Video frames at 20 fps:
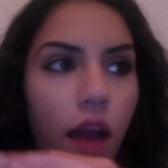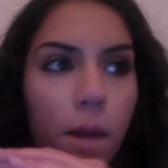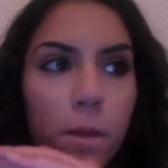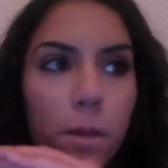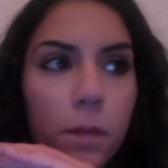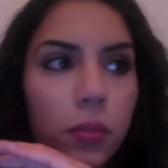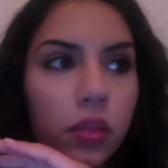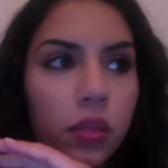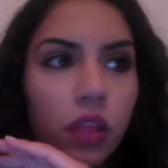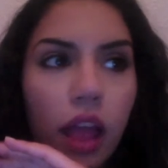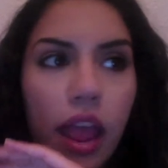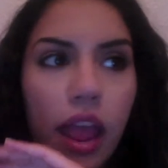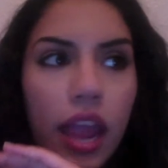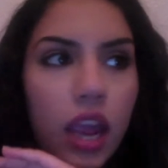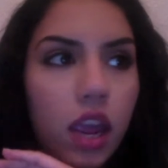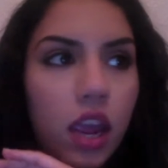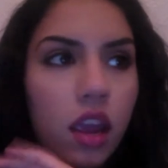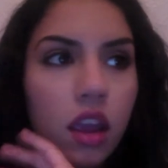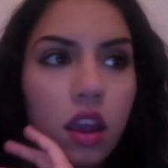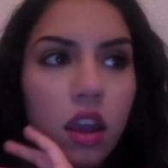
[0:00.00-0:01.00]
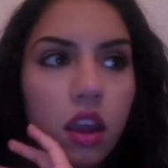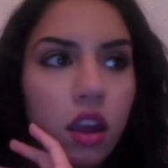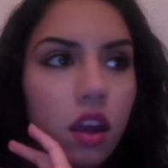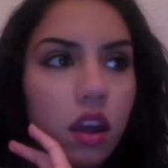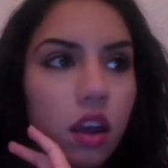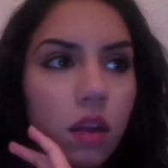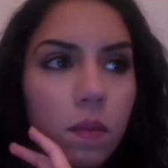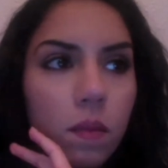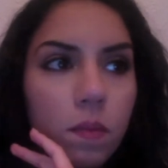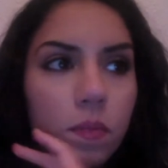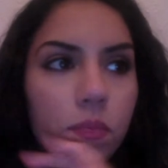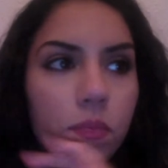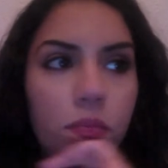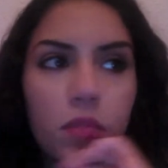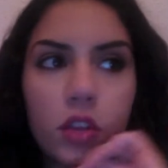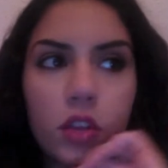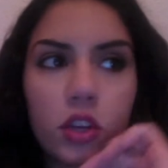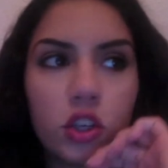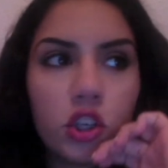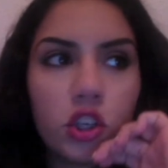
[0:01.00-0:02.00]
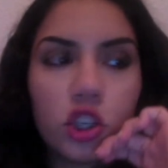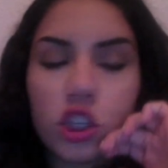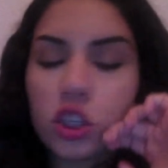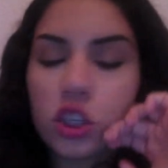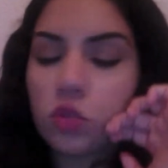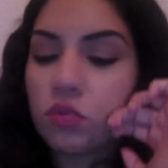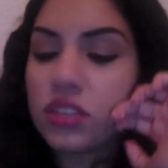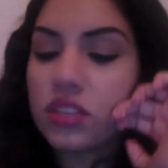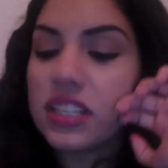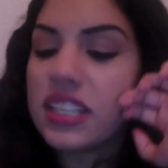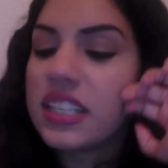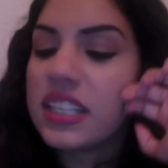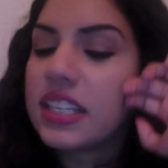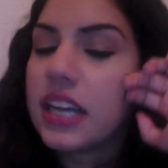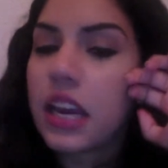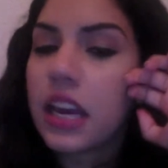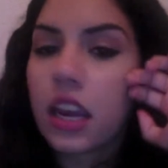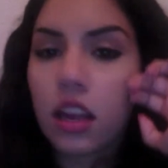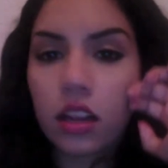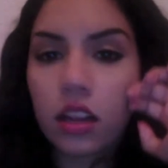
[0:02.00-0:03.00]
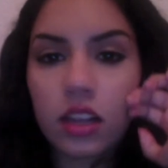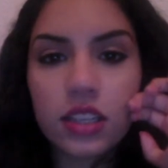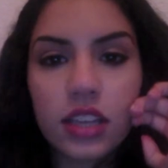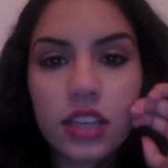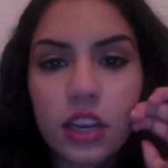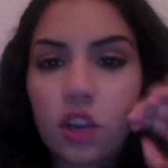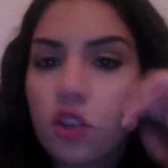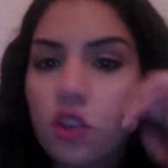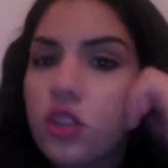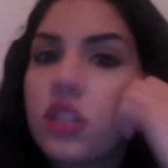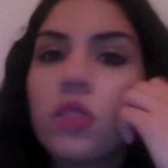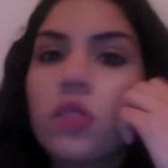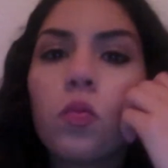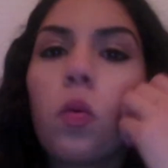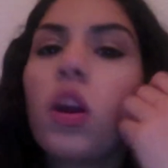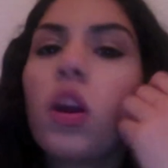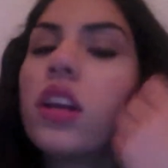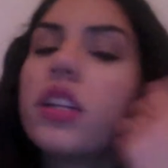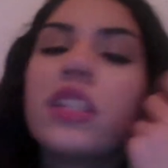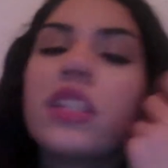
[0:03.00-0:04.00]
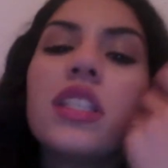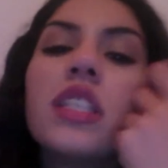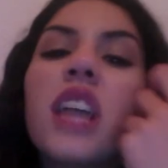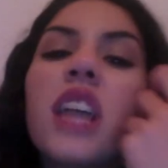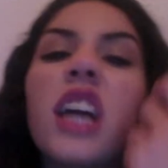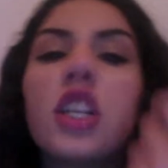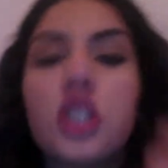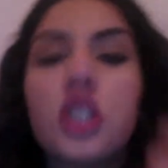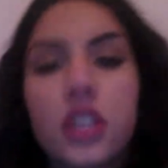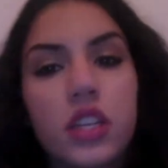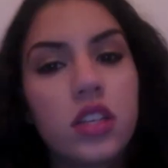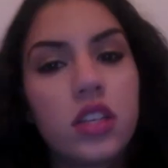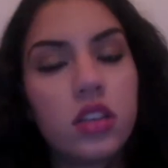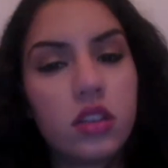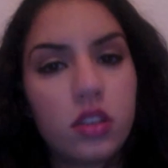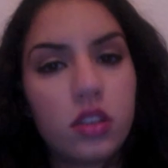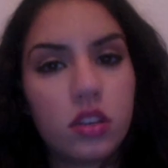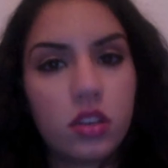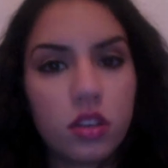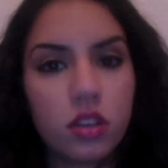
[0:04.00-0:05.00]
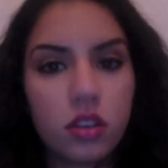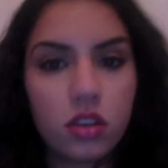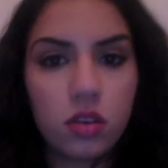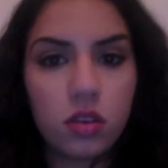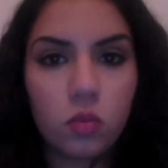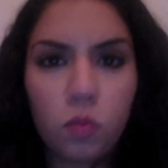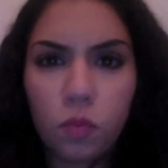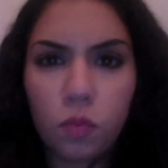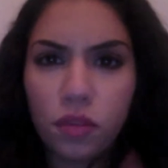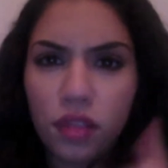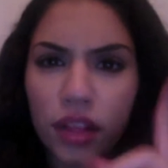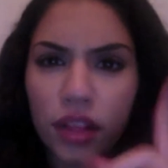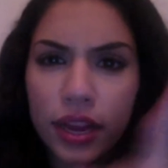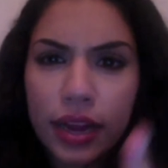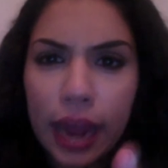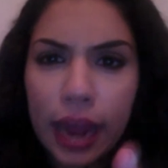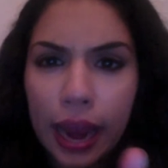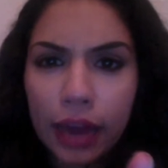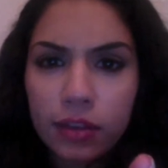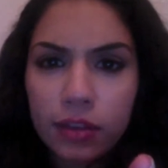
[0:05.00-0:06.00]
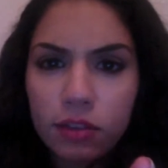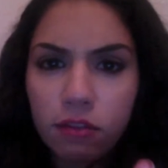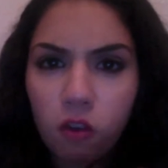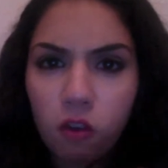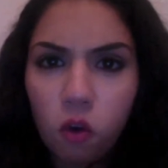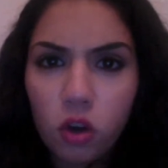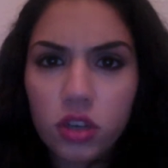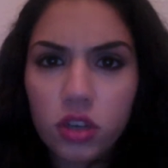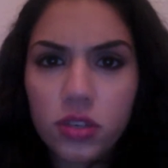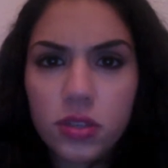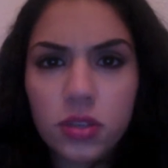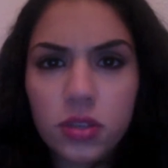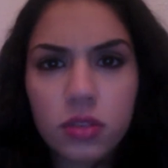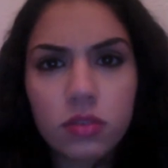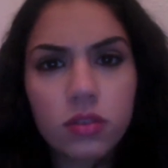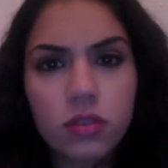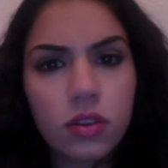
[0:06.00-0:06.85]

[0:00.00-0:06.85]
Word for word: like just ridiculous, like you just want to touch it with clean hands, of course.